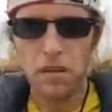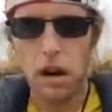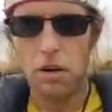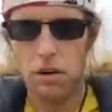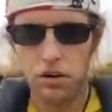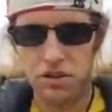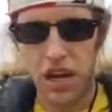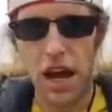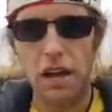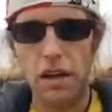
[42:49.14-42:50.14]
Article
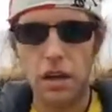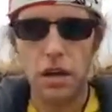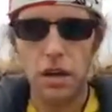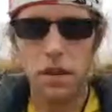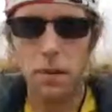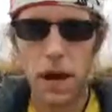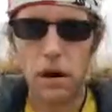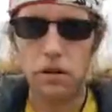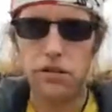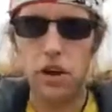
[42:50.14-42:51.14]
10. The
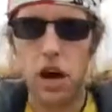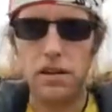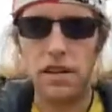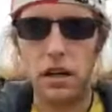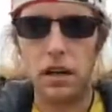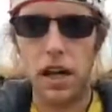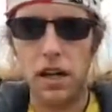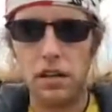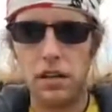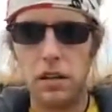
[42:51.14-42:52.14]
powers not
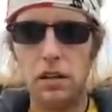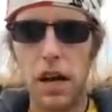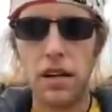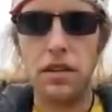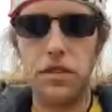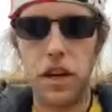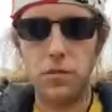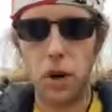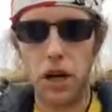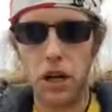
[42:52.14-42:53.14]
delegated to the United
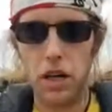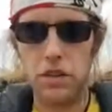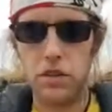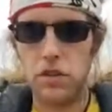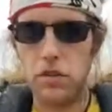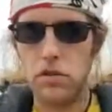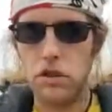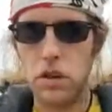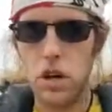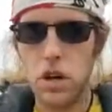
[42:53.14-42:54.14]
States by
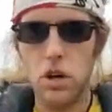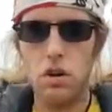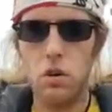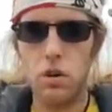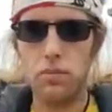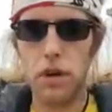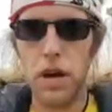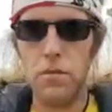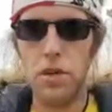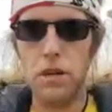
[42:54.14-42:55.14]
Constitution, nor
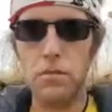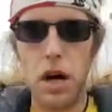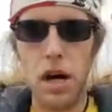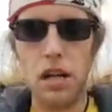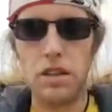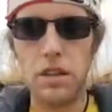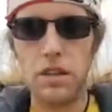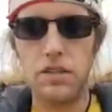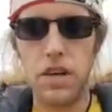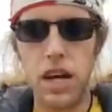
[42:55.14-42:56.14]
prohibited by it to
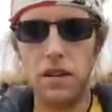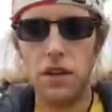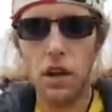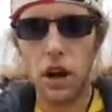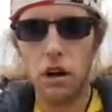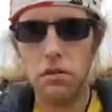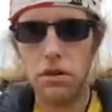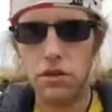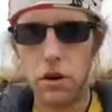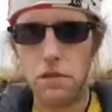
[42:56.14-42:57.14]
the states, are
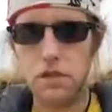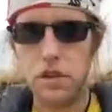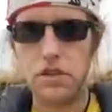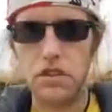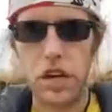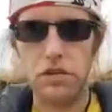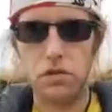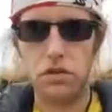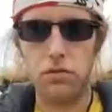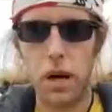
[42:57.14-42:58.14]
reserved to the states
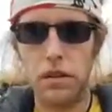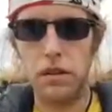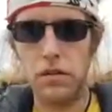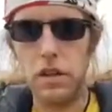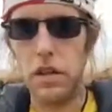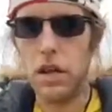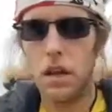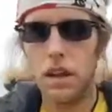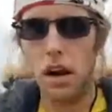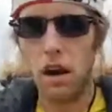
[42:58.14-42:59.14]
respectively.
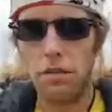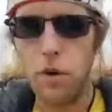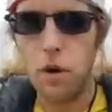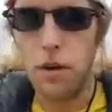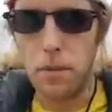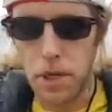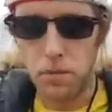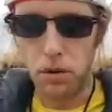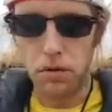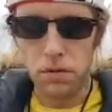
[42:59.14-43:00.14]
They are for the
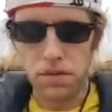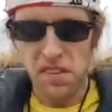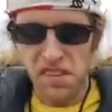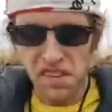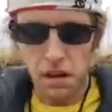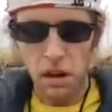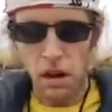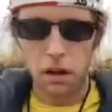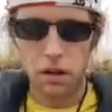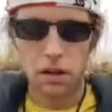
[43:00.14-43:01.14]
people.
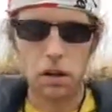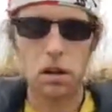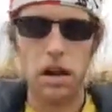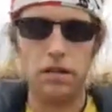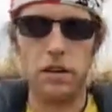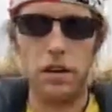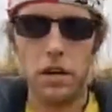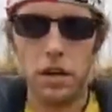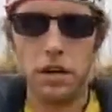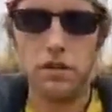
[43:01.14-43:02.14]
Article 11.